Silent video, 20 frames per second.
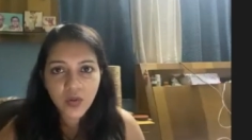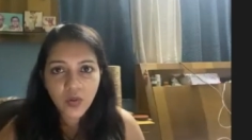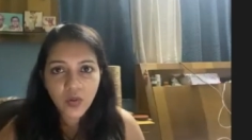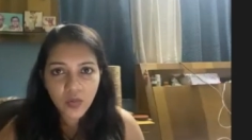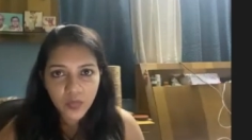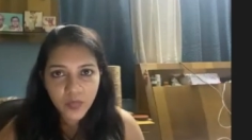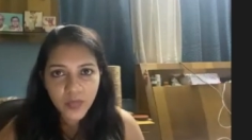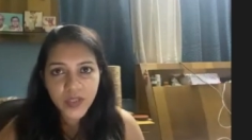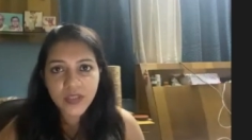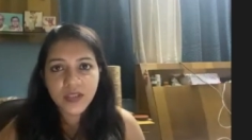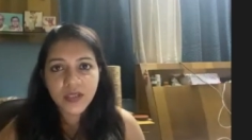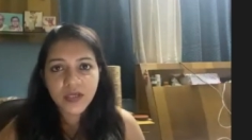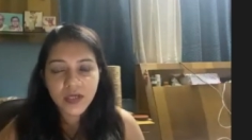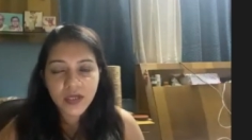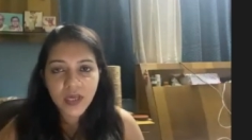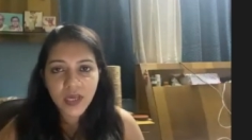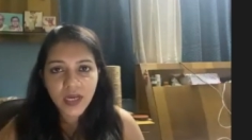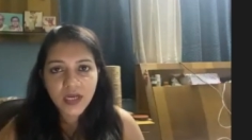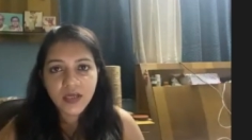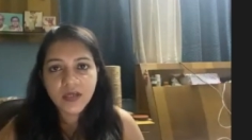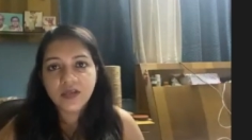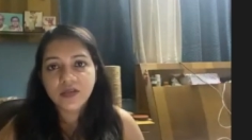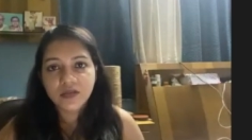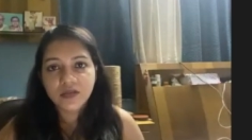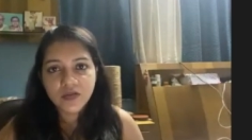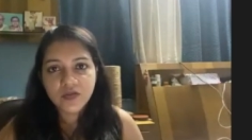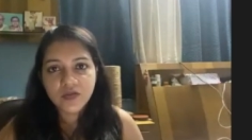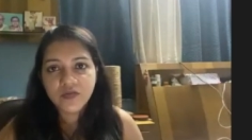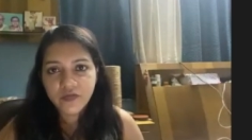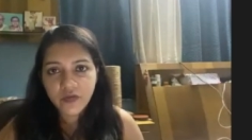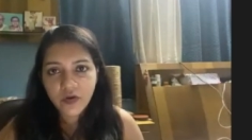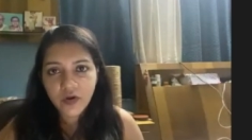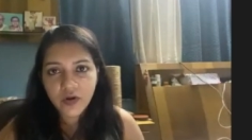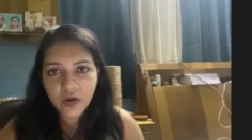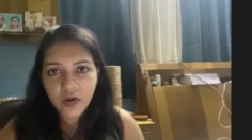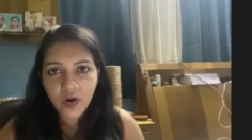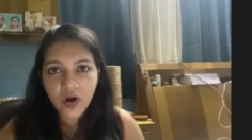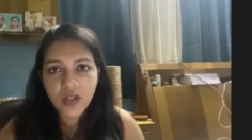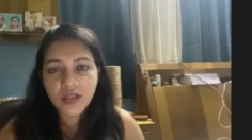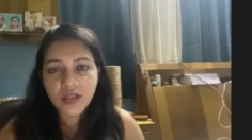open the gate for
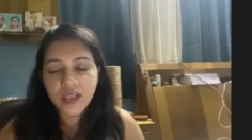all.